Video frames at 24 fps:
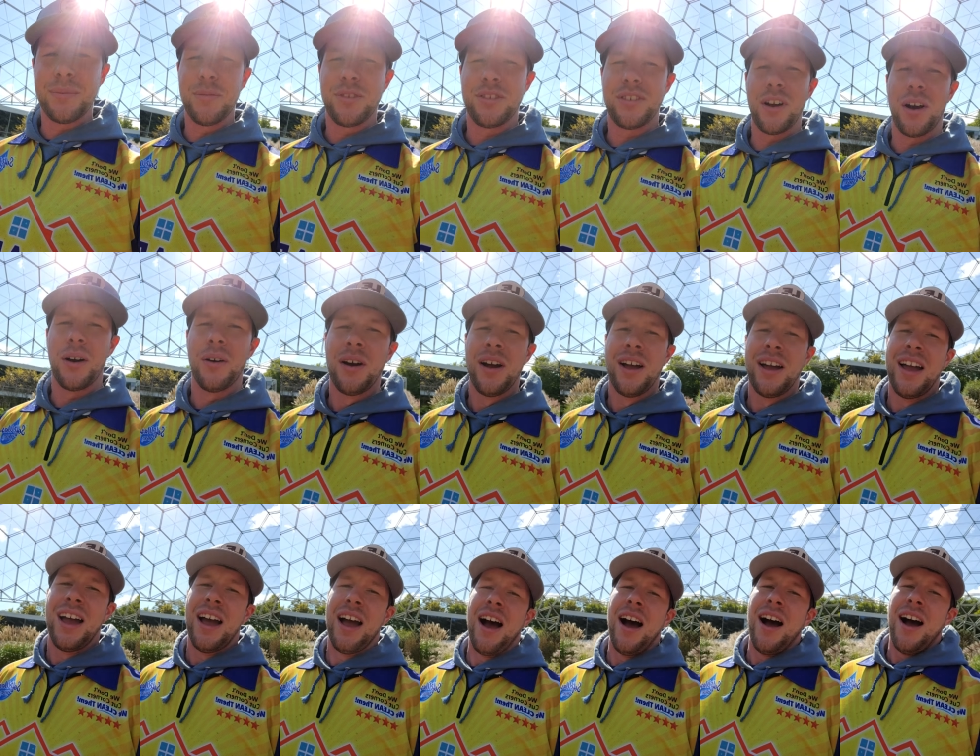So
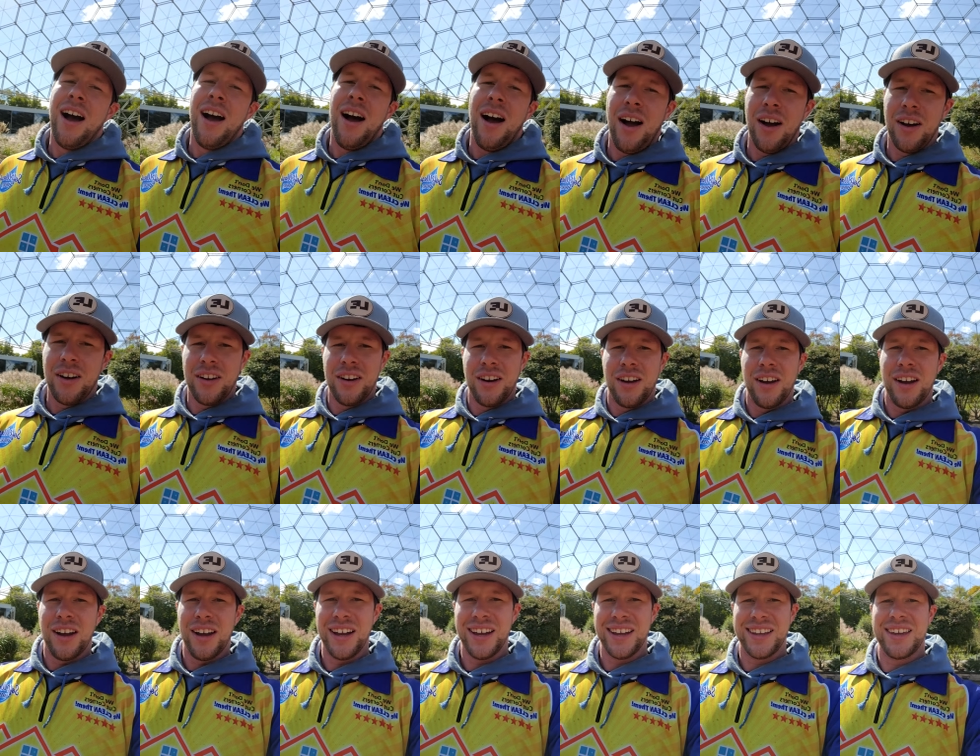I'm gonna
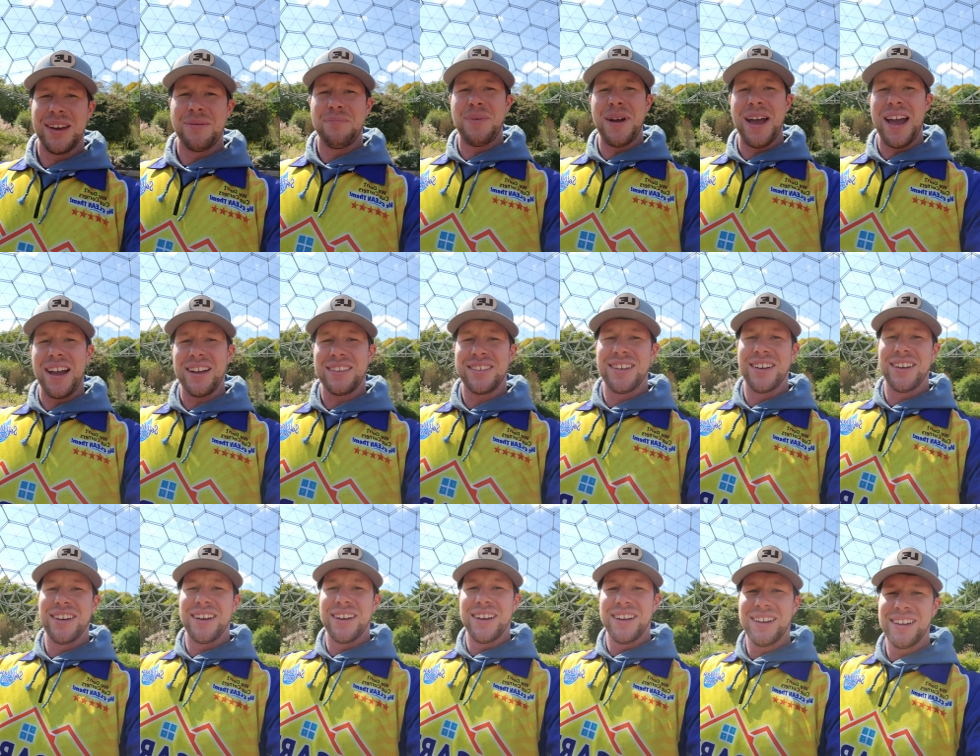get back
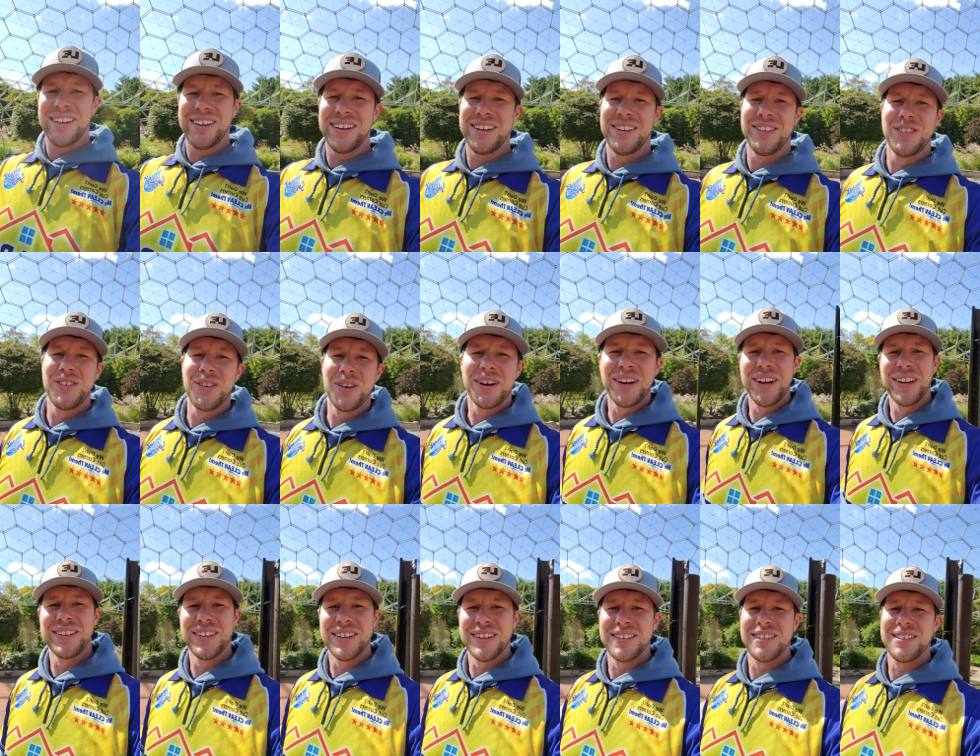to enjoying
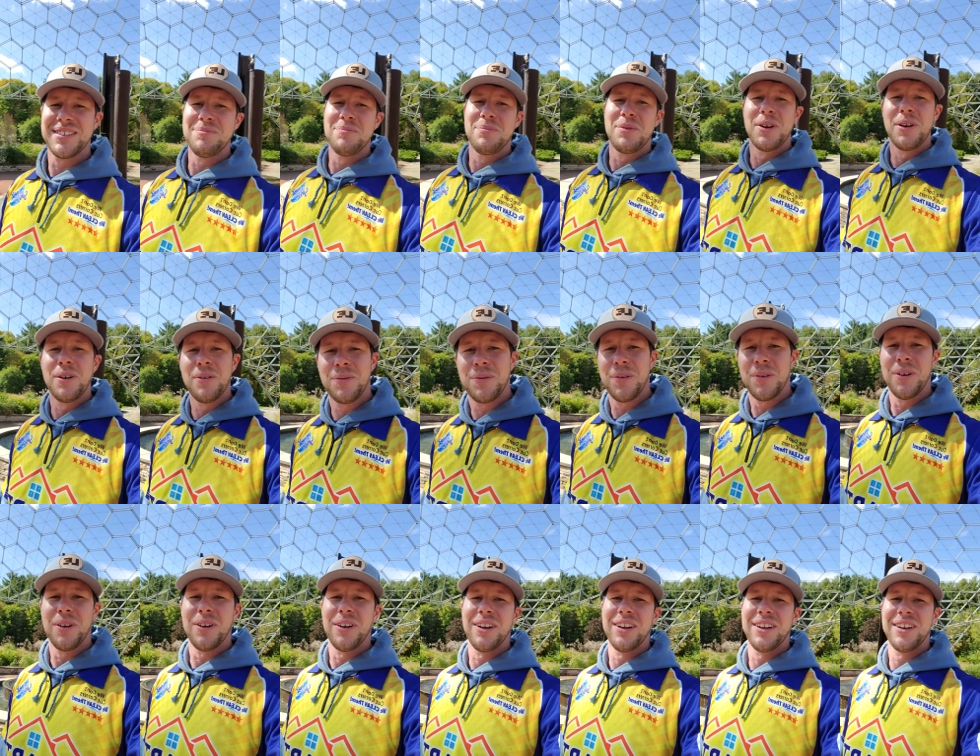this
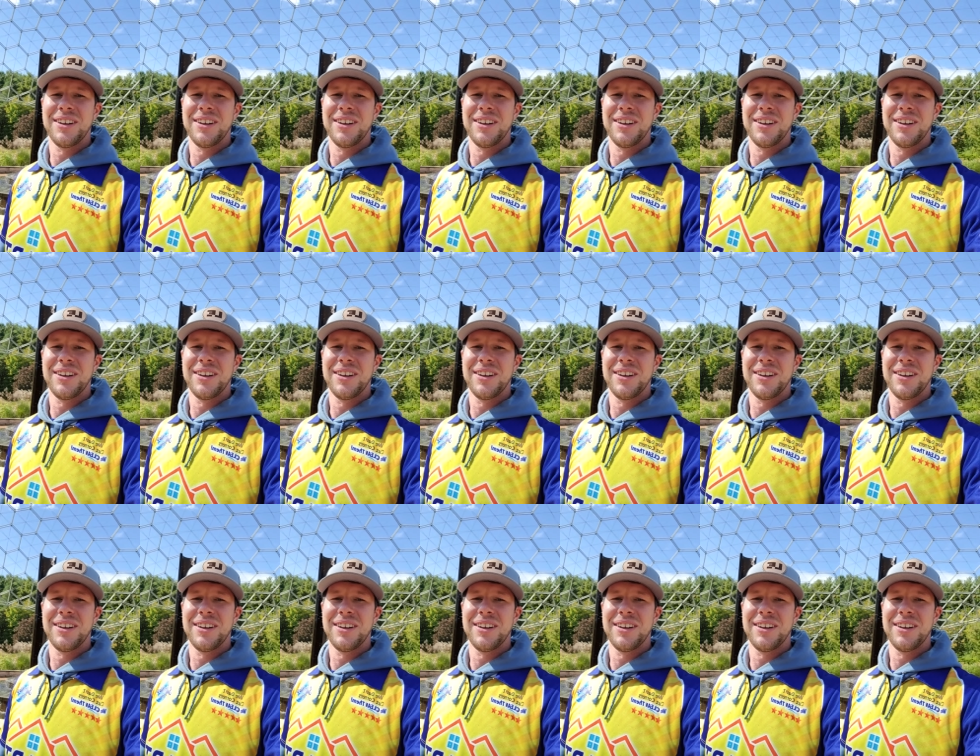beautiful,